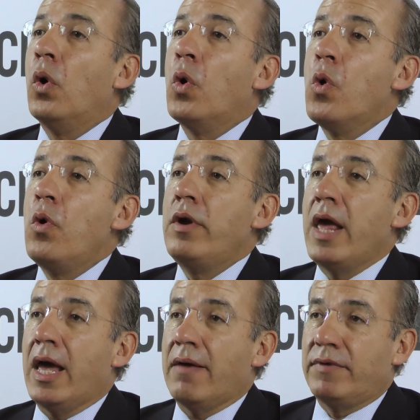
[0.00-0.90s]
or
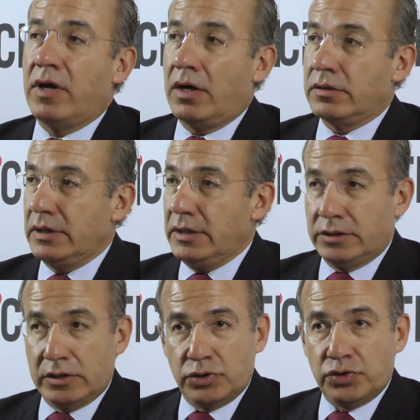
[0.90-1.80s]
they have not the
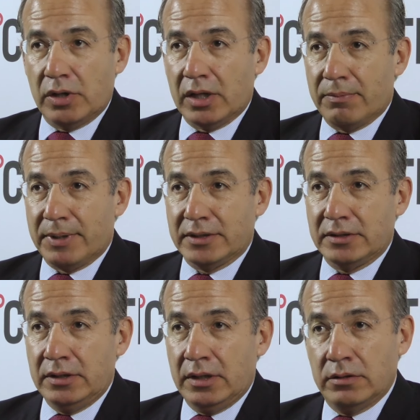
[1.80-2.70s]
institutional
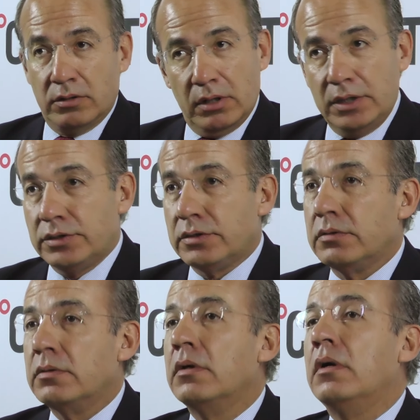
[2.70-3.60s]
capacity and
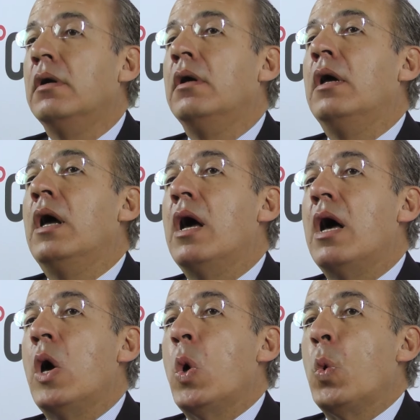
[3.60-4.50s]
knowledge,
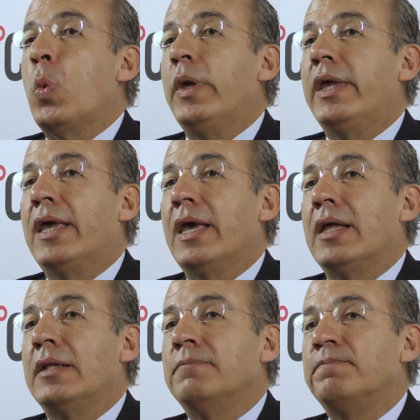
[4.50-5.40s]
and we
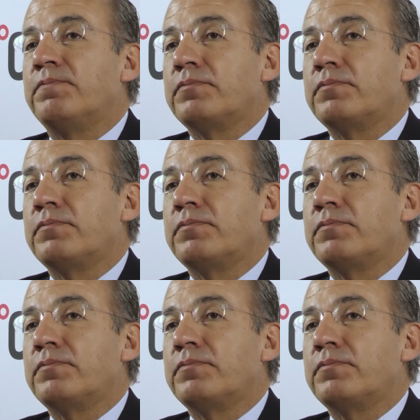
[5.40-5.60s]
can